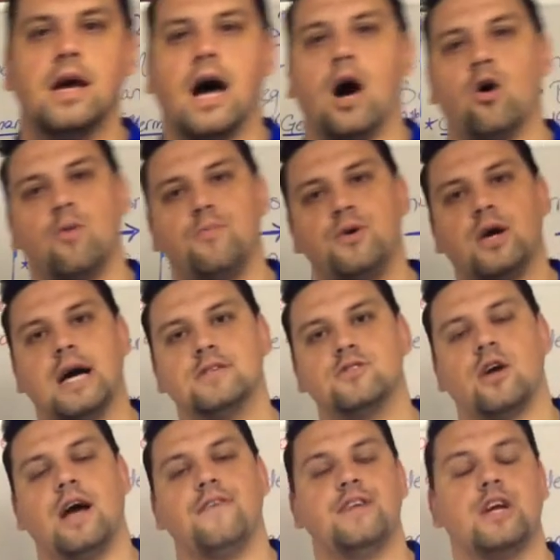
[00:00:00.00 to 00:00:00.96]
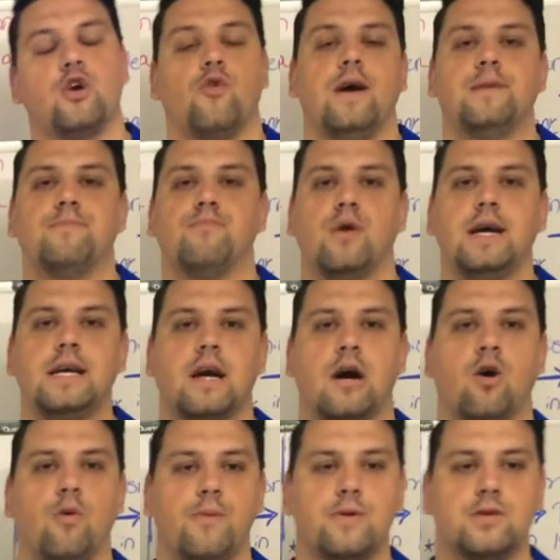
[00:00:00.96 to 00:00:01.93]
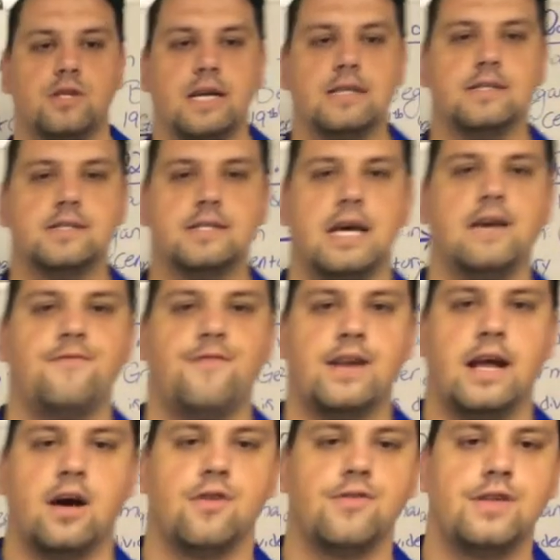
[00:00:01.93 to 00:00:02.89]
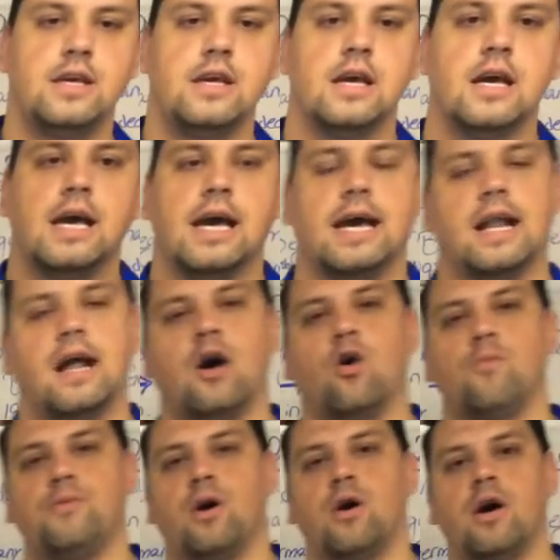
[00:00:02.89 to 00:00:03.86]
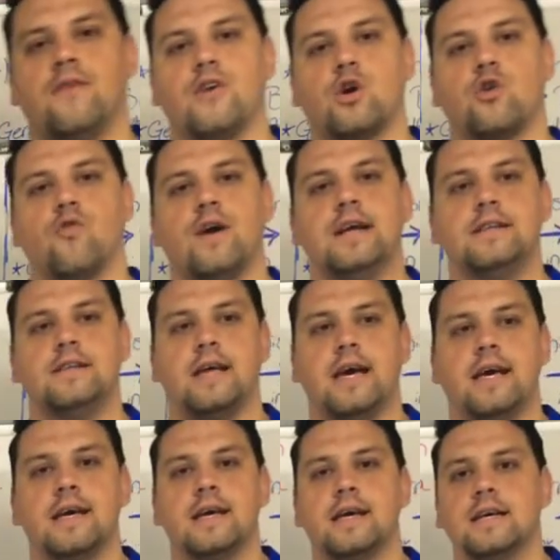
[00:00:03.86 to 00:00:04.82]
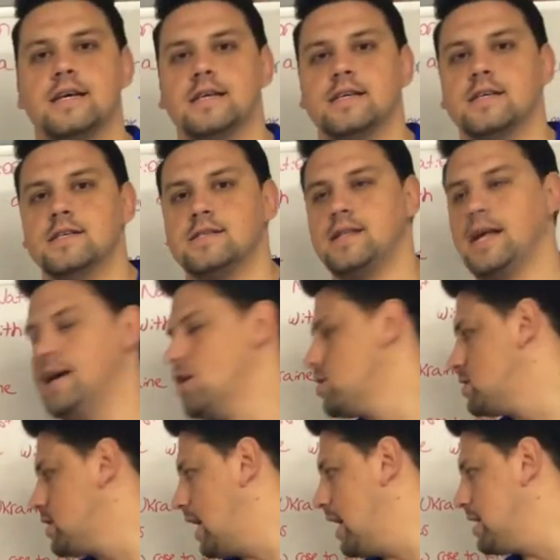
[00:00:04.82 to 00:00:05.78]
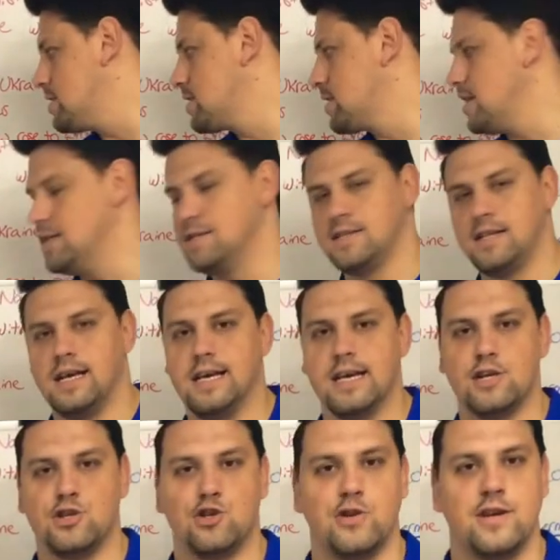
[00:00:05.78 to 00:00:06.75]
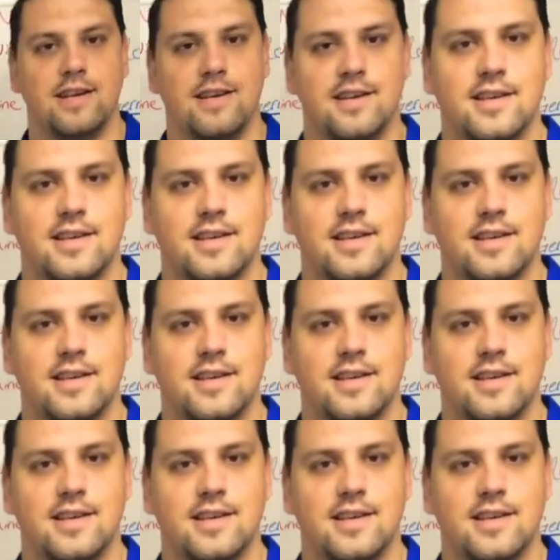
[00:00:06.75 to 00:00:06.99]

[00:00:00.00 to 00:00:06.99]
I hope you guys are having a great break. I hope you're staying safe and healthy, and I hope y'all have a great day. Stay on task and stay history.